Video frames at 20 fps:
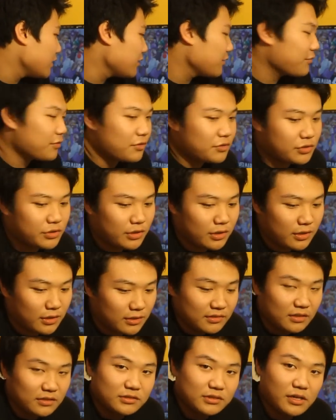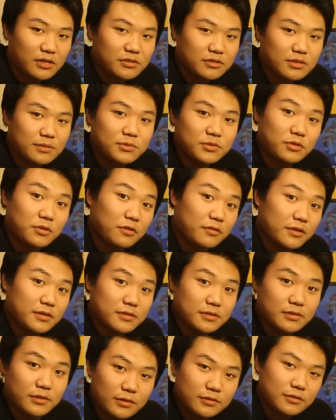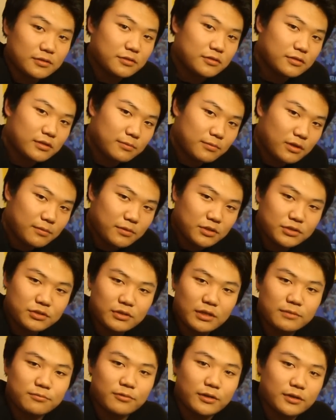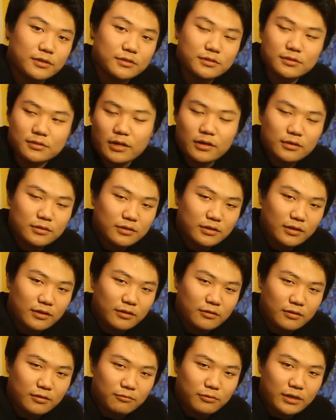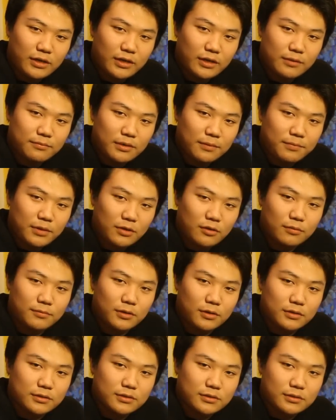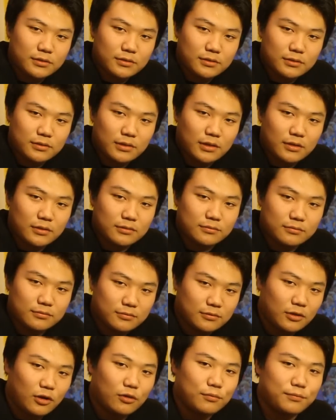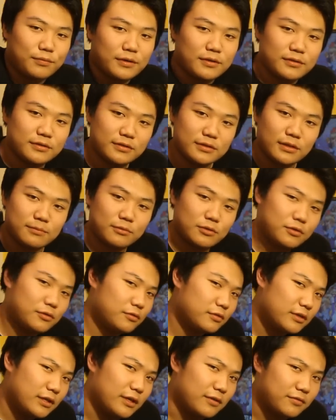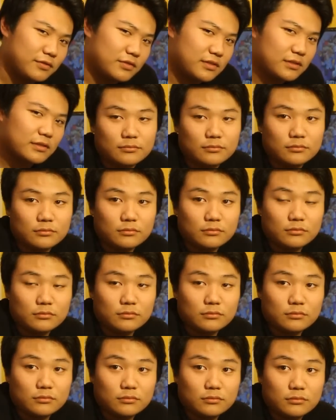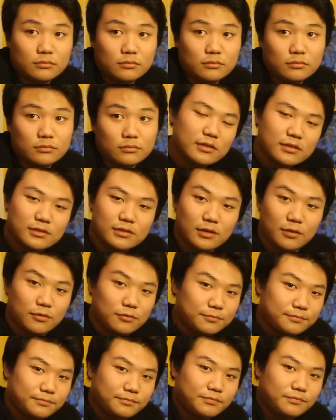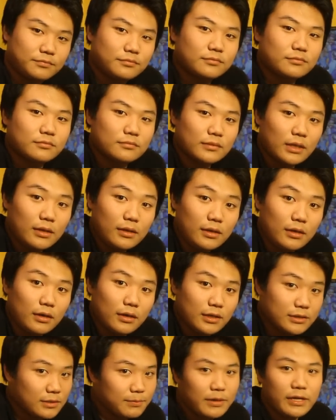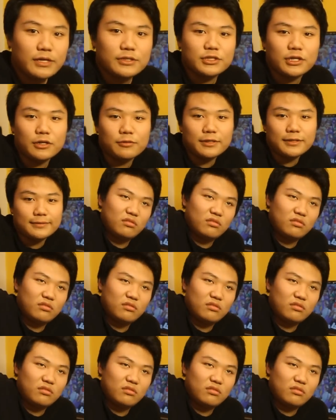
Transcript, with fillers: in the future. I'll tell you some stories. There's also some commercial ad breaks. And when I get my P O box, I'll open some cool gifts. You already have your P O box. So, let's begin, shall we?